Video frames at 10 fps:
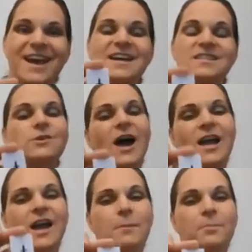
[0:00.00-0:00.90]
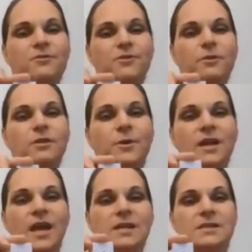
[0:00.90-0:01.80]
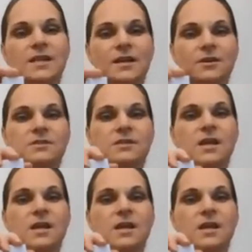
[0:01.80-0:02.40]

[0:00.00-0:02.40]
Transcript: So I prefer lowercase letters,